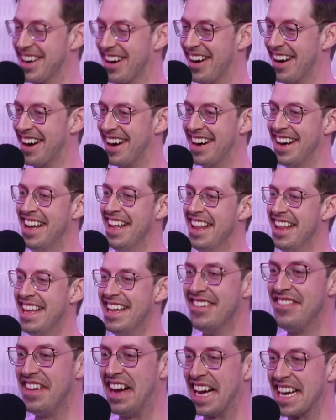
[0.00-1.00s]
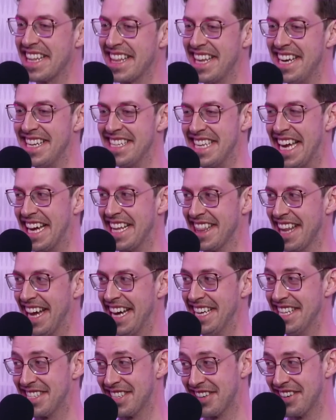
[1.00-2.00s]
car, the fact that its
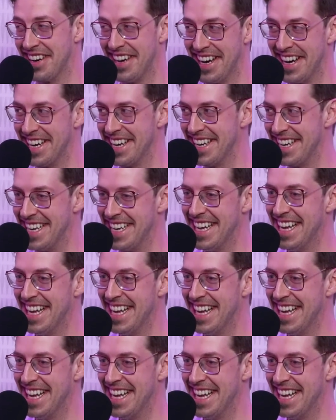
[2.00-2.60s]
headlights are on